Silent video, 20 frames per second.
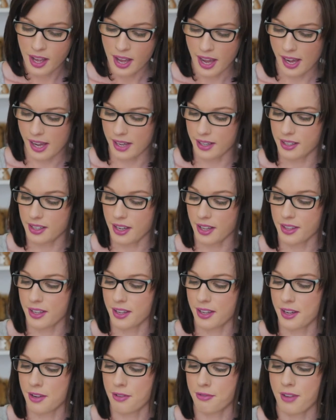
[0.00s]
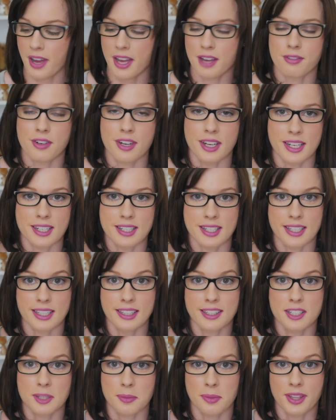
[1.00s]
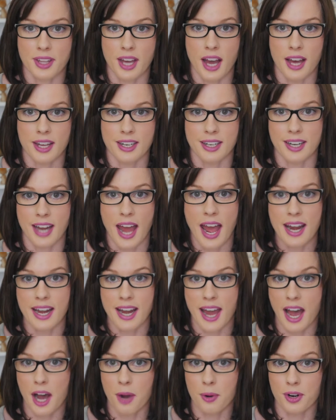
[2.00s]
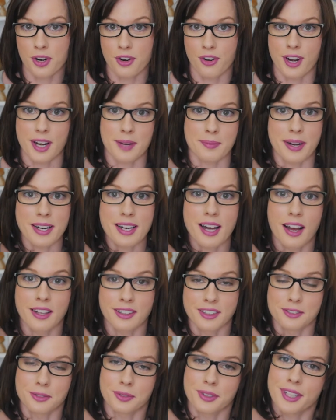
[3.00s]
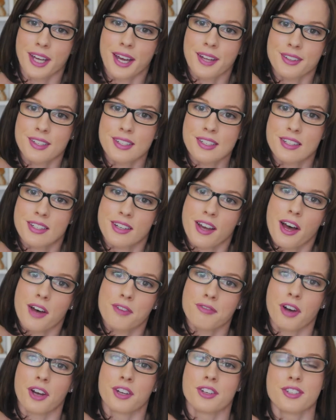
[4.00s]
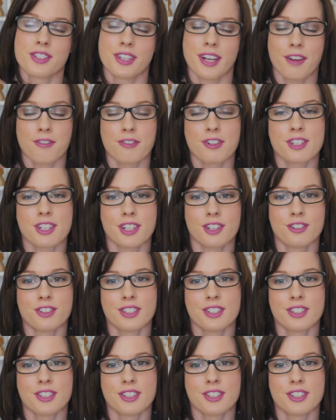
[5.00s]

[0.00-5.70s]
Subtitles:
And another favorite is the Elizabeth Arden 8-hour cream. I can't live without this stuff. I use it every single